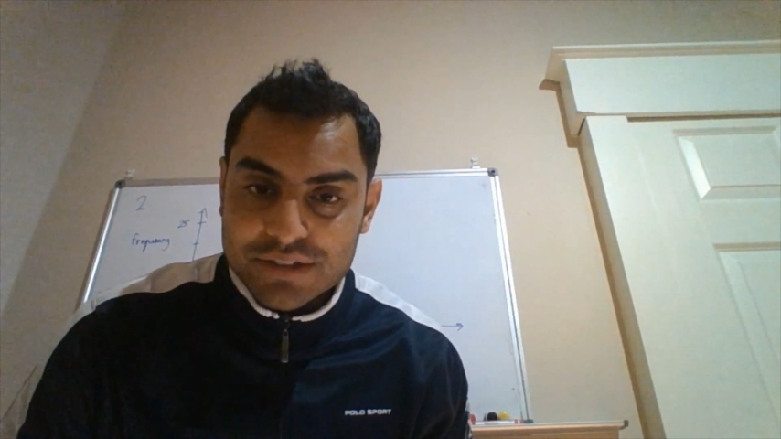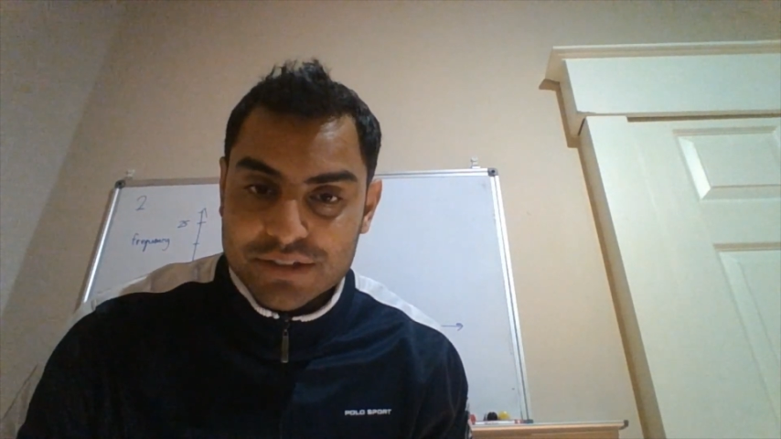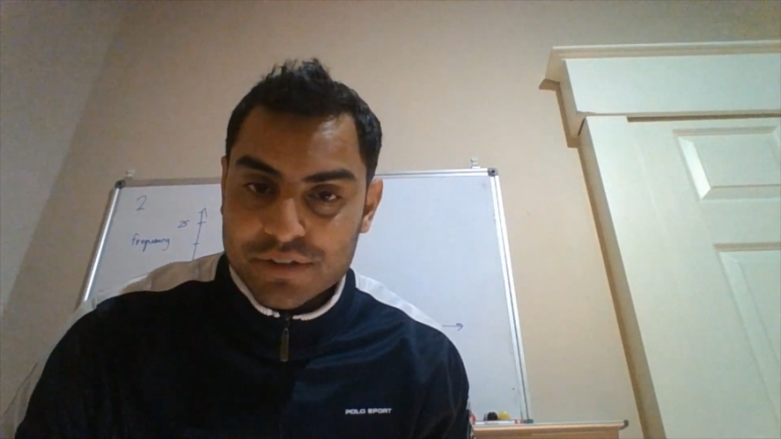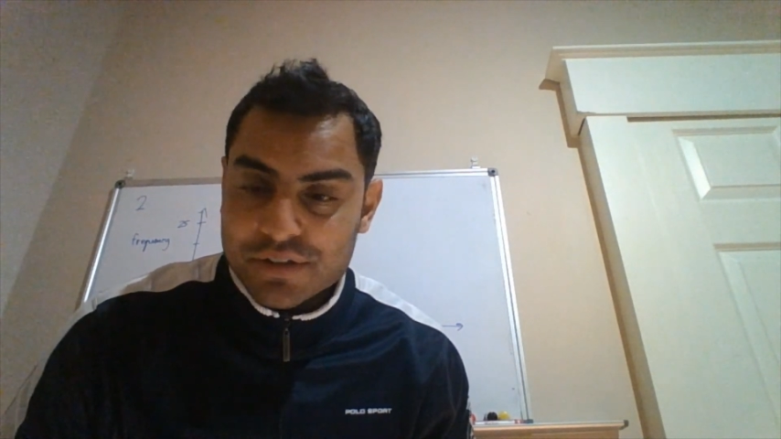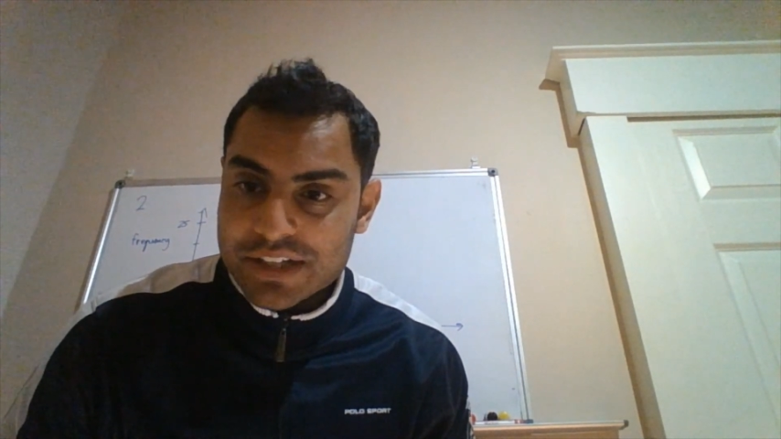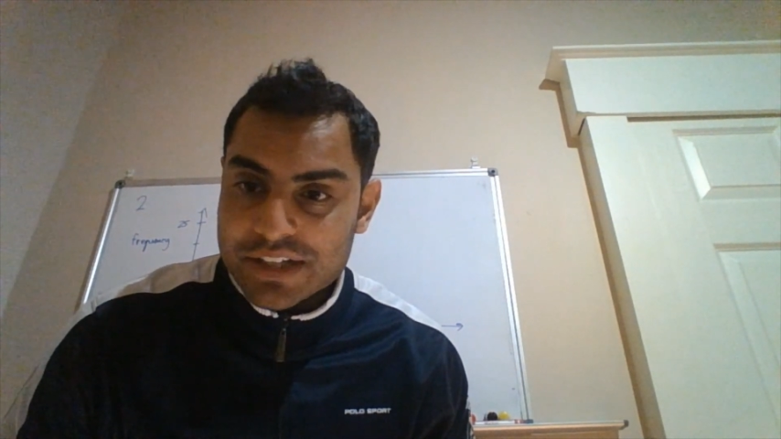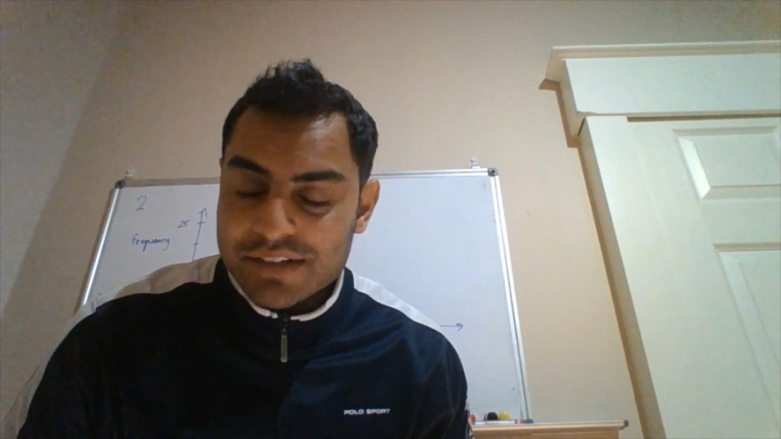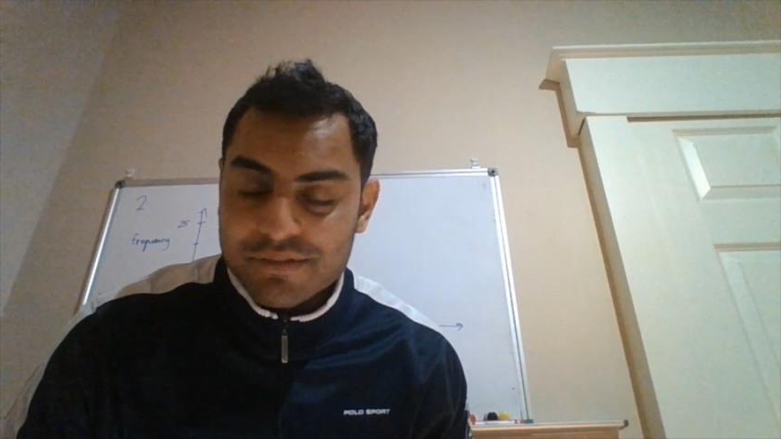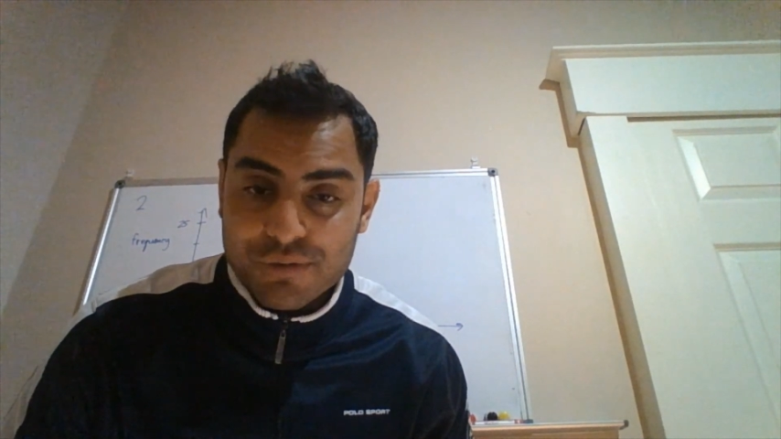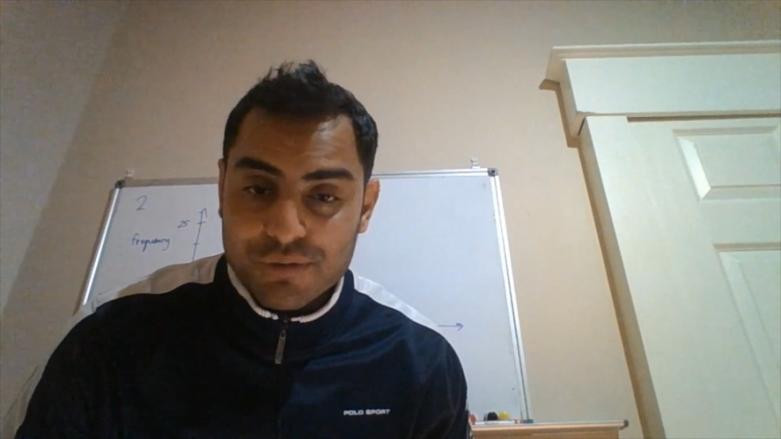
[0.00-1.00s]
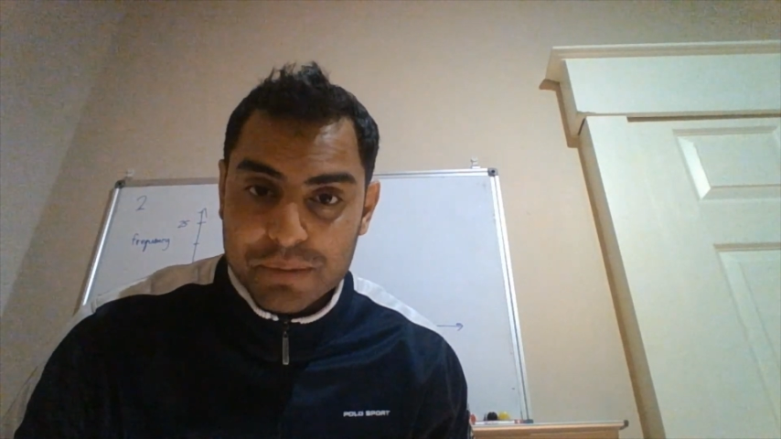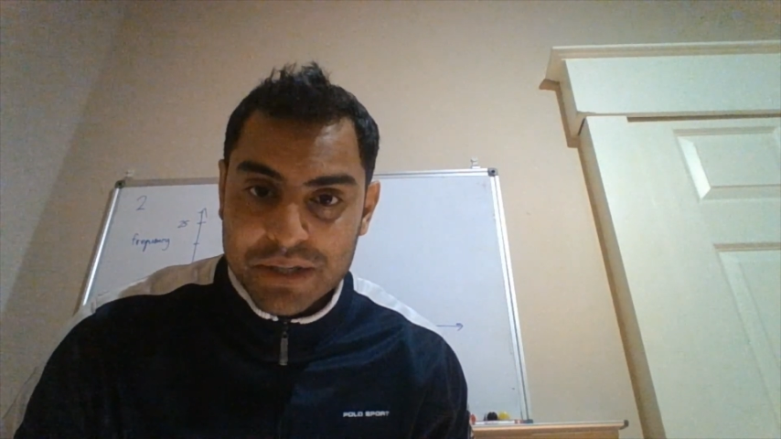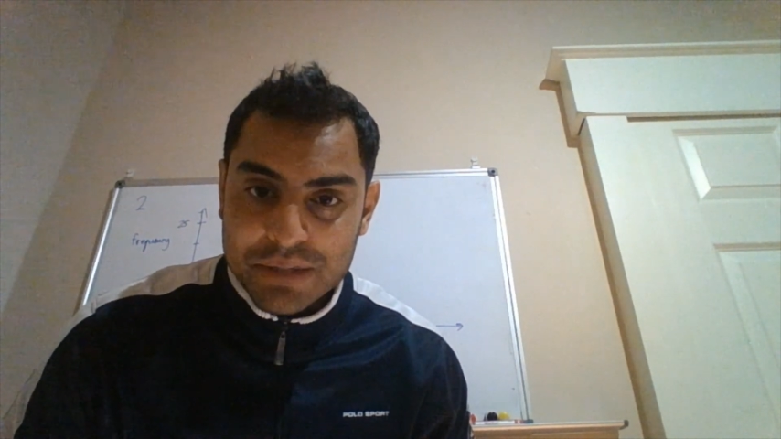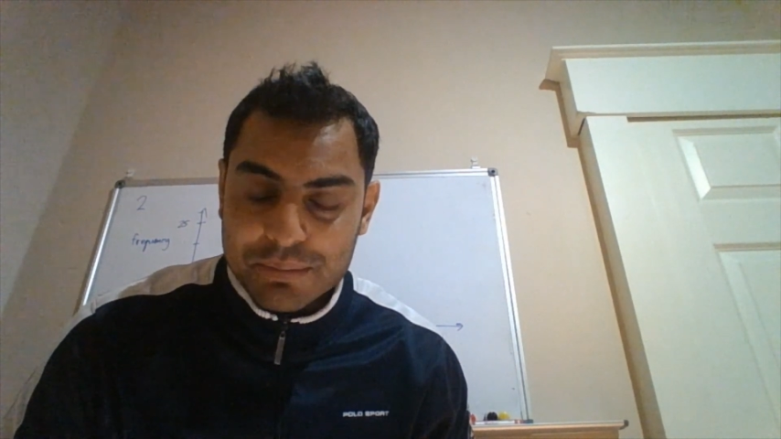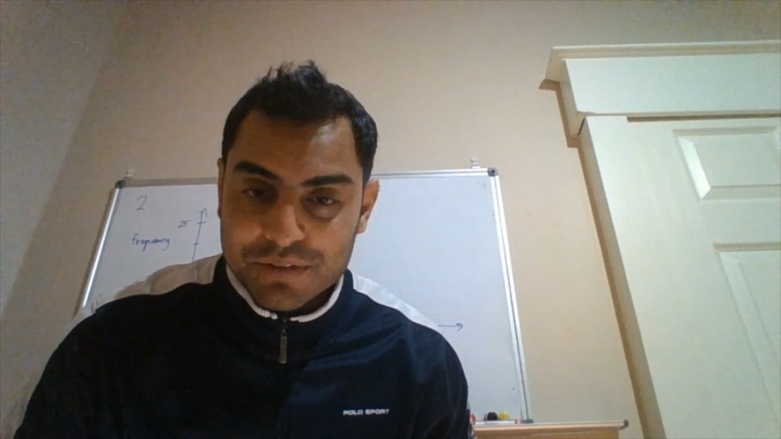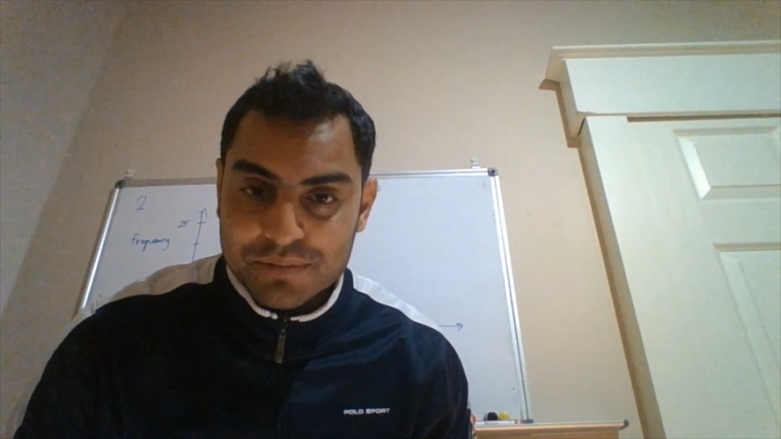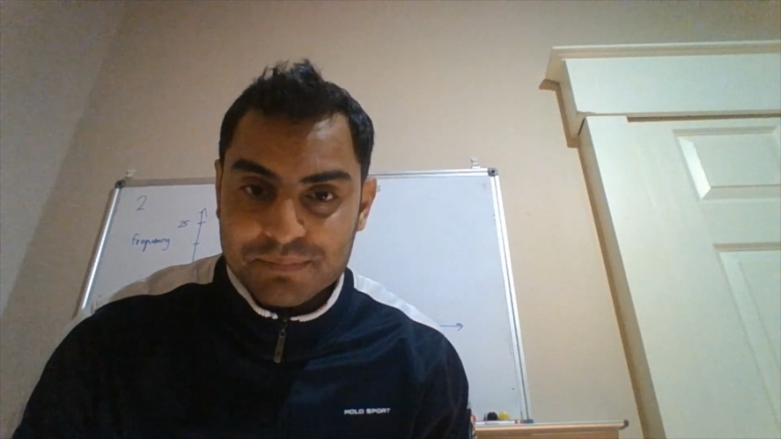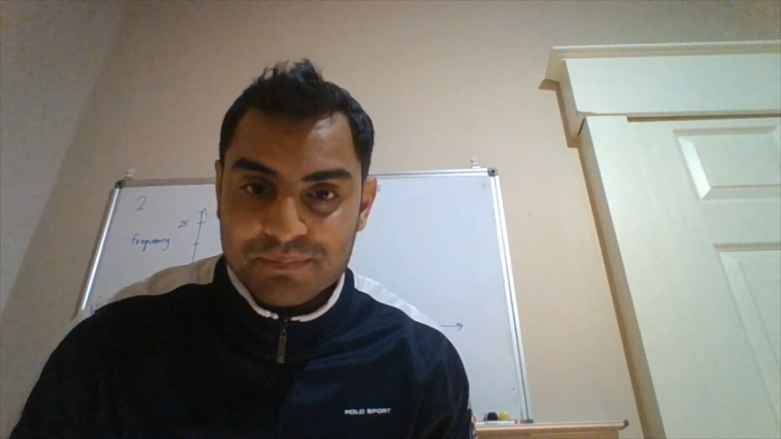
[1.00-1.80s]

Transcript: of only 4 people.